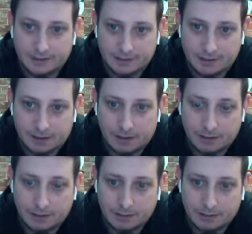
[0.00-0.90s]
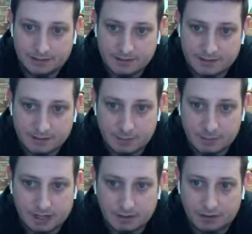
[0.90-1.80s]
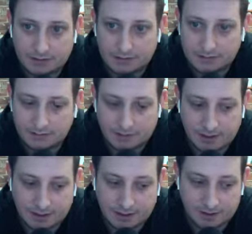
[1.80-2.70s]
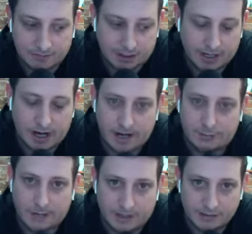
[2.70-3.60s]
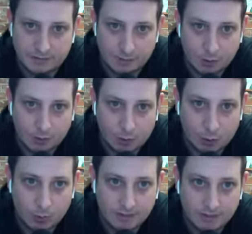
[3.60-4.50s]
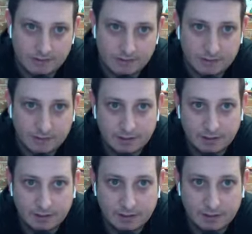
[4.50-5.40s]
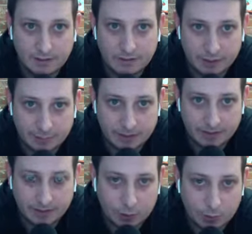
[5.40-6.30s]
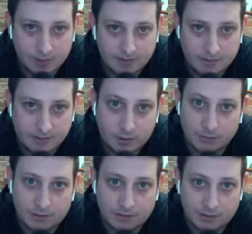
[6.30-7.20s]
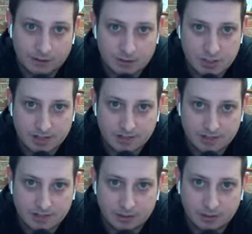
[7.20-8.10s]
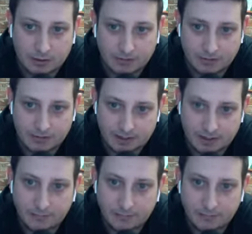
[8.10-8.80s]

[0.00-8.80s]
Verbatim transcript: Uh, these different pairings uh, at a very high rate so you can always theoretically always sell the thing that you're trying to sell on their site.